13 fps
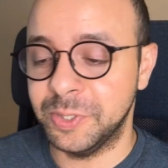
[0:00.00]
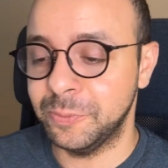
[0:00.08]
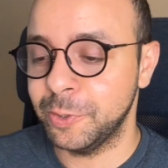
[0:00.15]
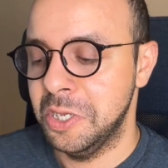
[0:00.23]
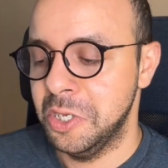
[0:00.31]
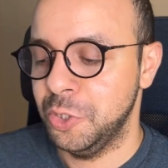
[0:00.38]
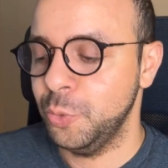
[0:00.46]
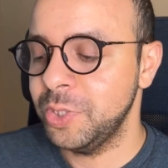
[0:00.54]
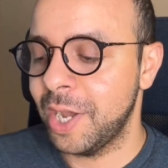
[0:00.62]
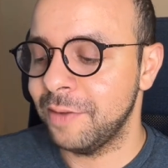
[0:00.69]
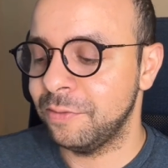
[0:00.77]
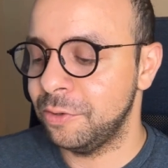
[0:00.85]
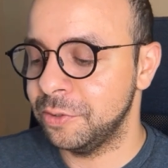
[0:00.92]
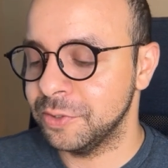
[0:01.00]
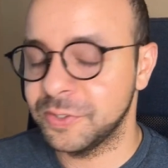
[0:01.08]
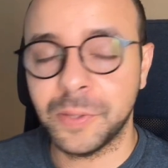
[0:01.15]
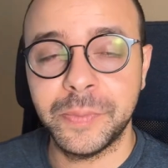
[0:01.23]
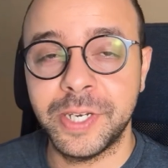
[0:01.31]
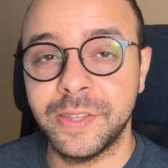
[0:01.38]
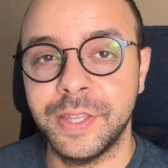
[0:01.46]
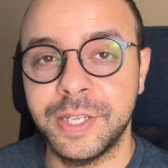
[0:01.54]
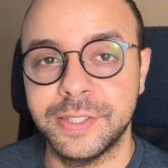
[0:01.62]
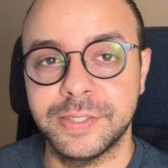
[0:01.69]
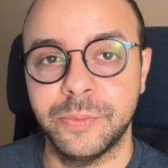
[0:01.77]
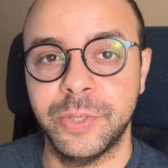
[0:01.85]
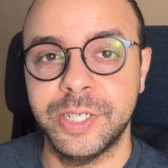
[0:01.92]
because you would have learned so many
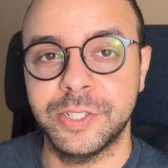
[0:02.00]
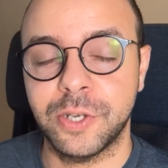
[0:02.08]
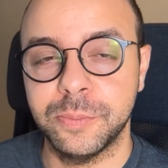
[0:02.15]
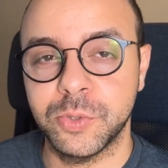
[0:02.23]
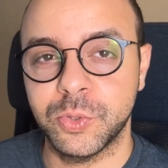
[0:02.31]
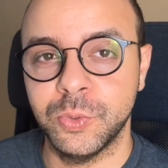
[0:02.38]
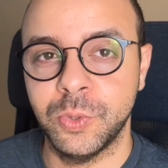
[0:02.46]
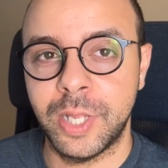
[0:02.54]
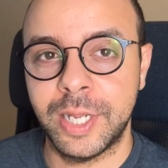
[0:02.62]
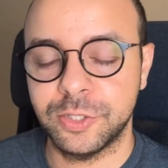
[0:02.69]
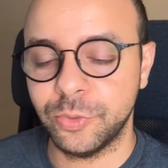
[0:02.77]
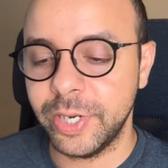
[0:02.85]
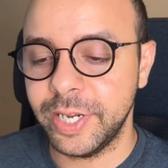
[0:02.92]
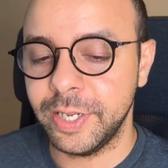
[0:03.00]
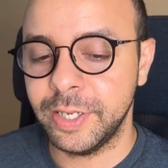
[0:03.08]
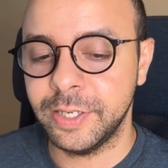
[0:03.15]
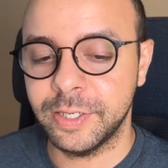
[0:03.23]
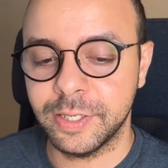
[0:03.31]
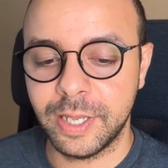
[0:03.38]
things when it comes to like trading,